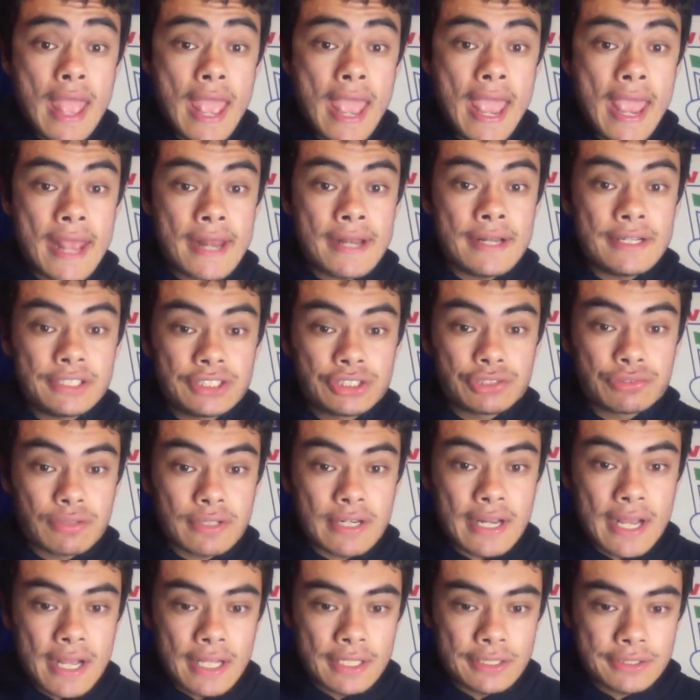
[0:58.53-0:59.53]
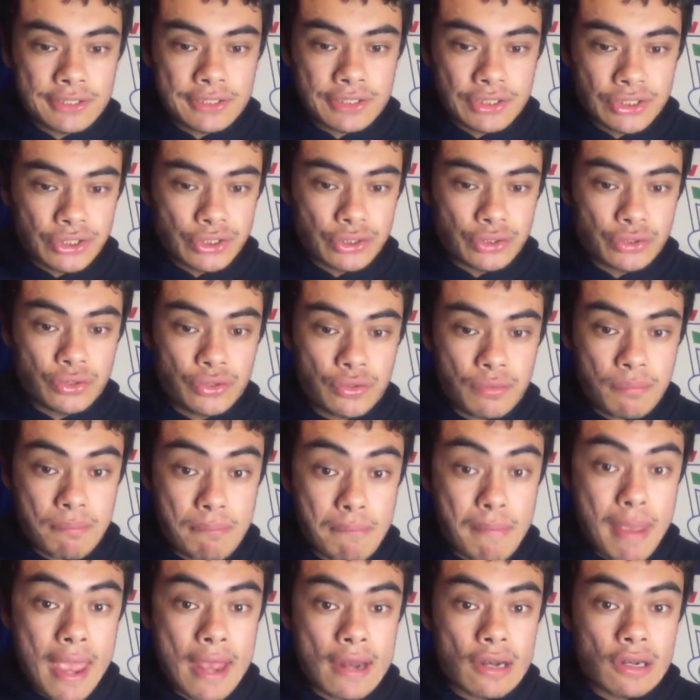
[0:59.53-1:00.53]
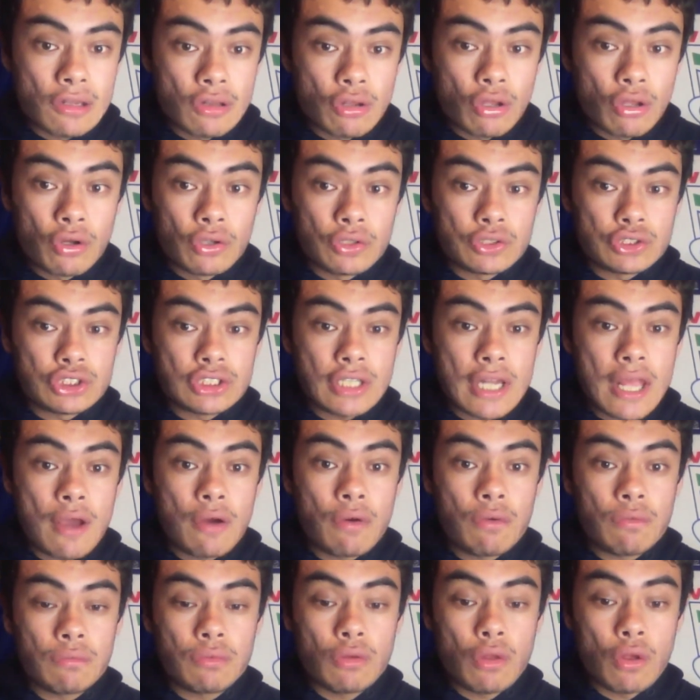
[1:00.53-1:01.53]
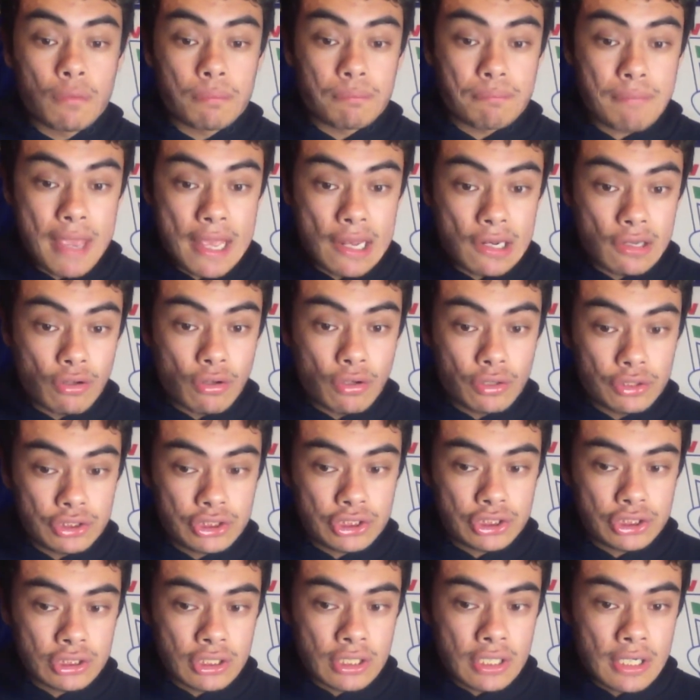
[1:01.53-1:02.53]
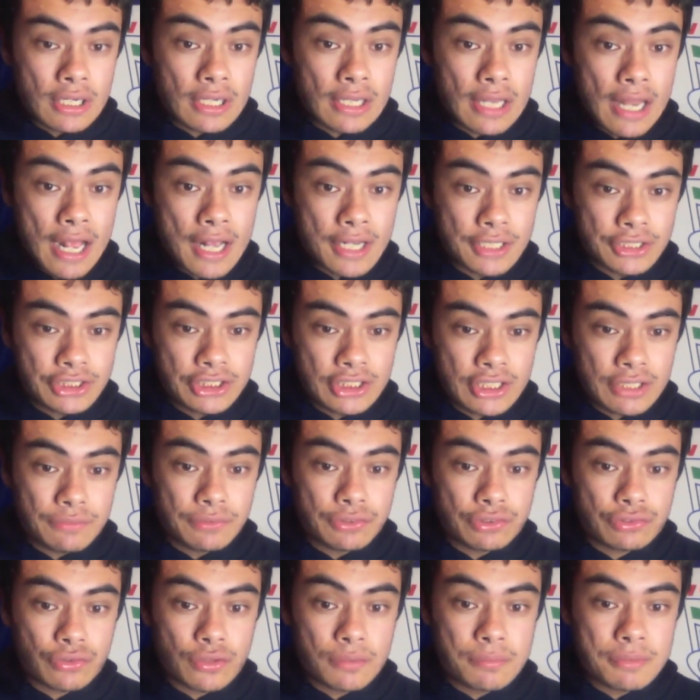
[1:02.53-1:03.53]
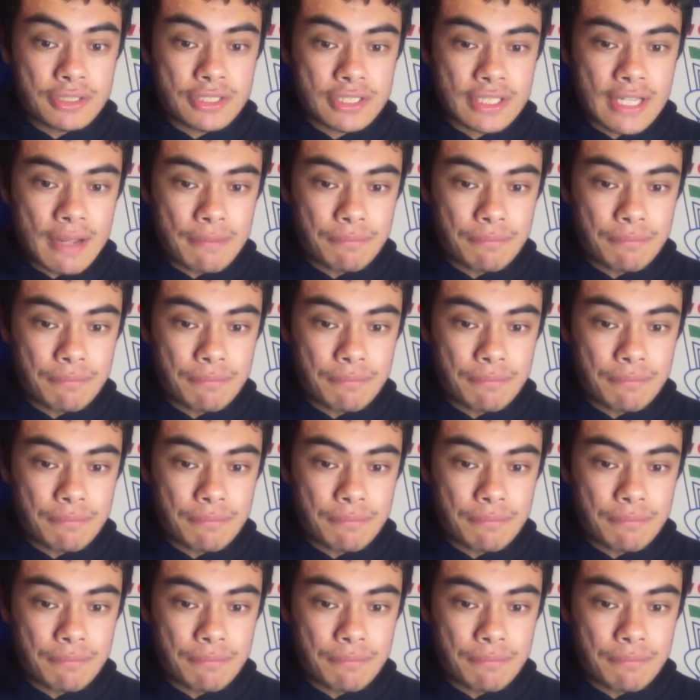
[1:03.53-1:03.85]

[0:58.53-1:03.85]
and it's regards to Matt Lodge. Now, look, Matt Lodge last year was rumoured to